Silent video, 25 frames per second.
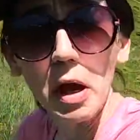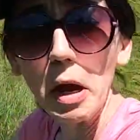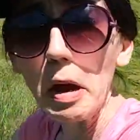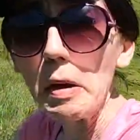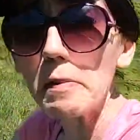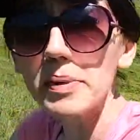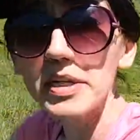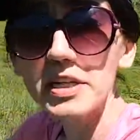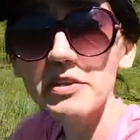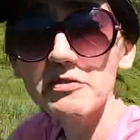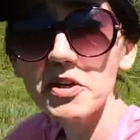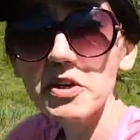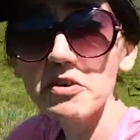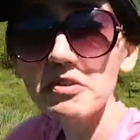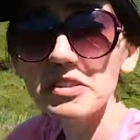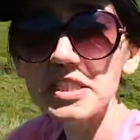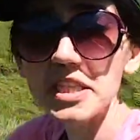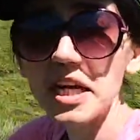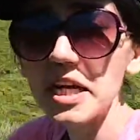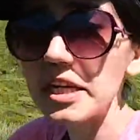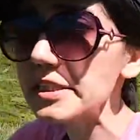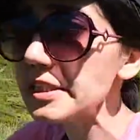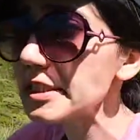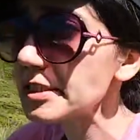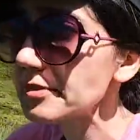But the view is
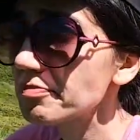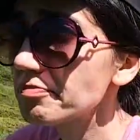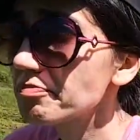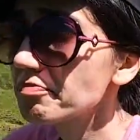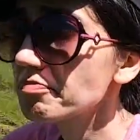nice.